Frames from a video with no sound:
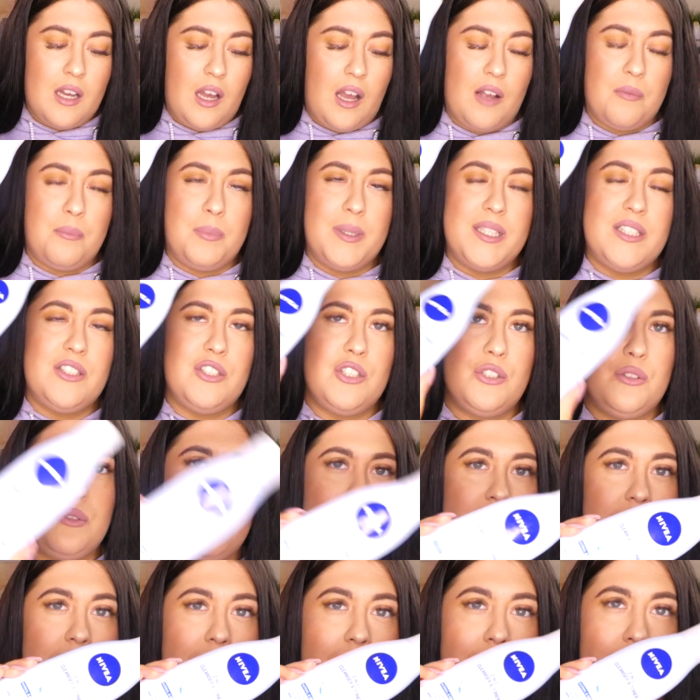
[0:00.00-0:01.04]
I've been
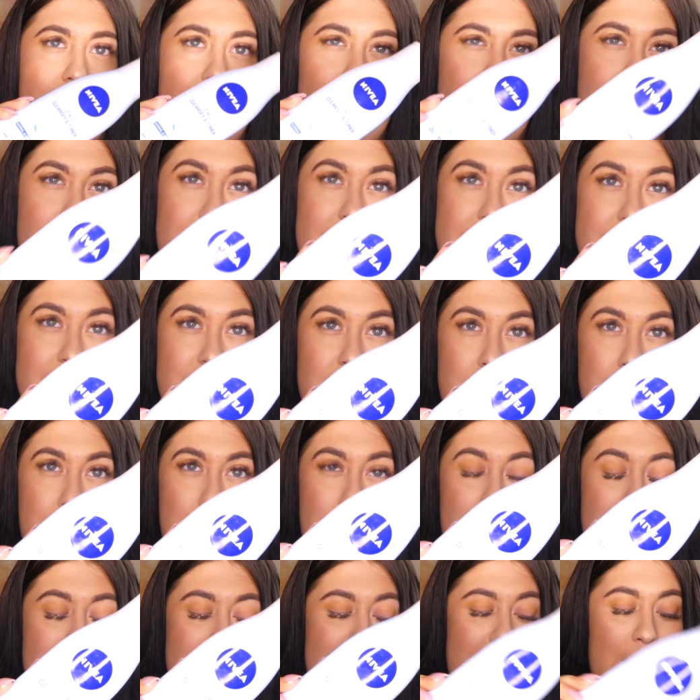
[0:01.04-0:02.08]
using this,
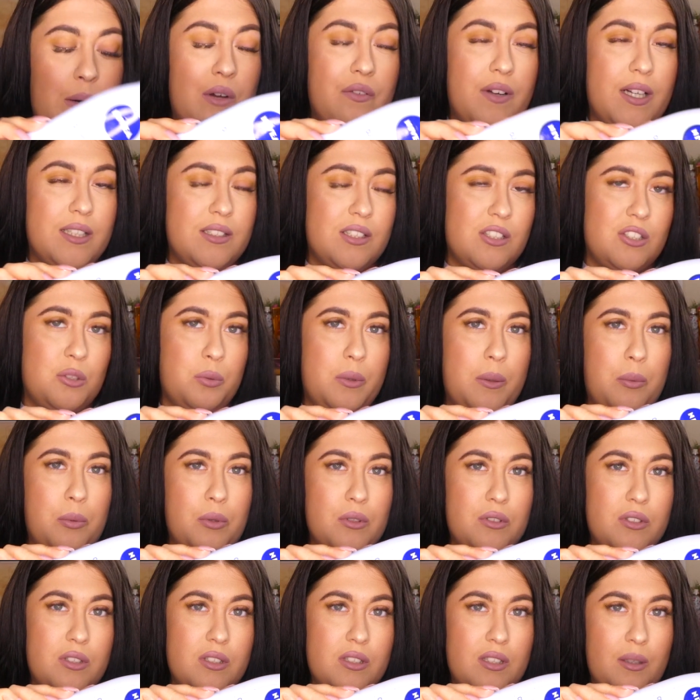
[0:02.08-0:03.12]
but now I've had to swap
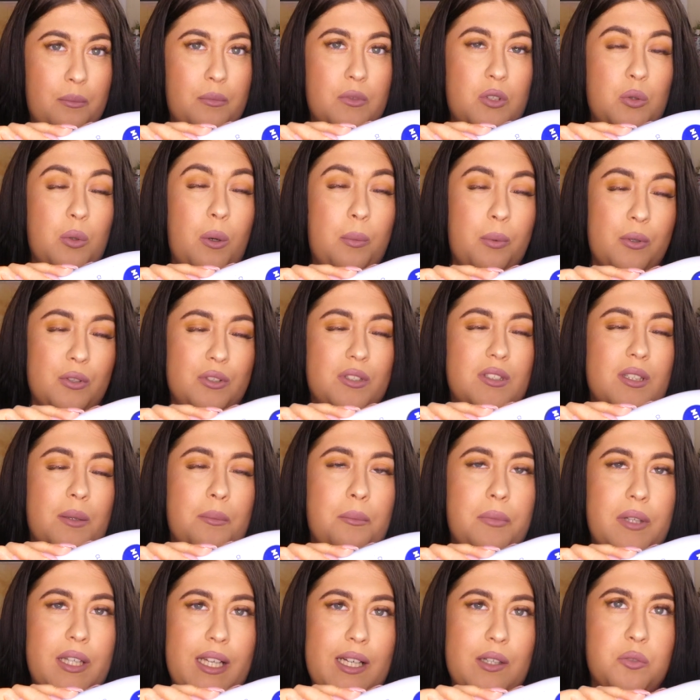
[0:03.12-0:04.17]
onto some swap on
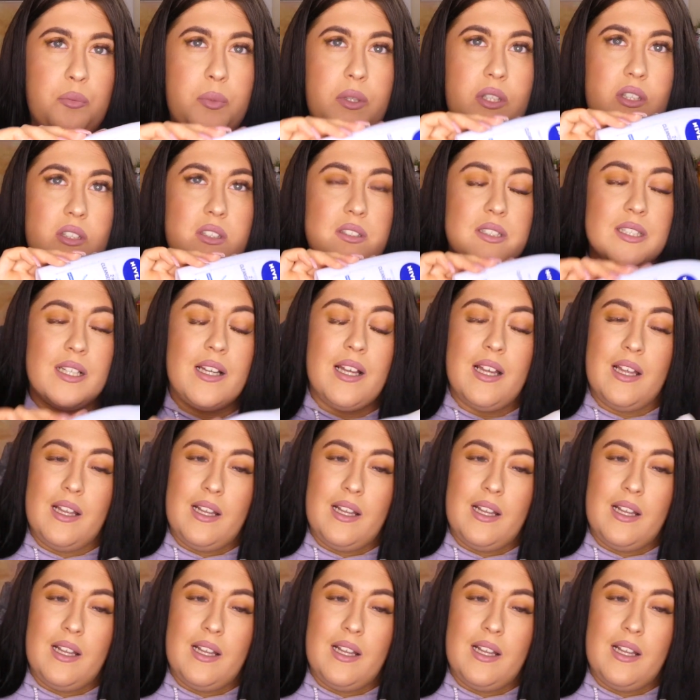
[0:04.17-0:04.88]
something else, because